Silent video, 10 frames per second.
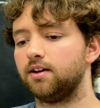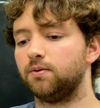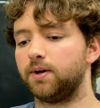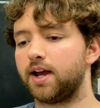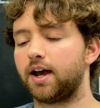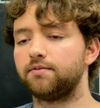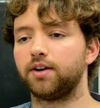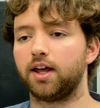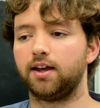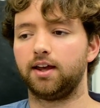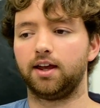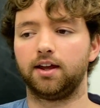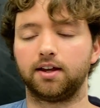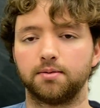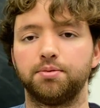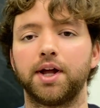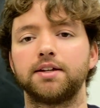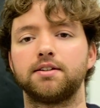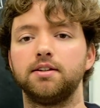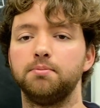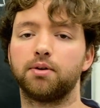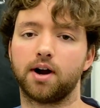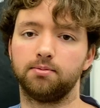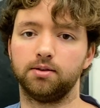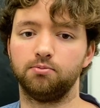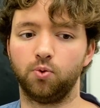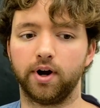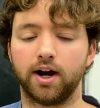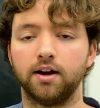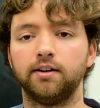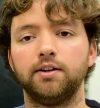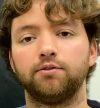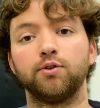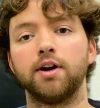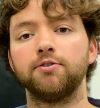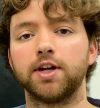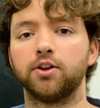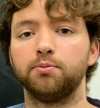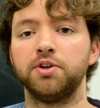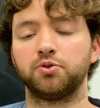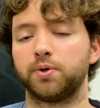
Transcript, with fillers: we have a complexity problem where for every element,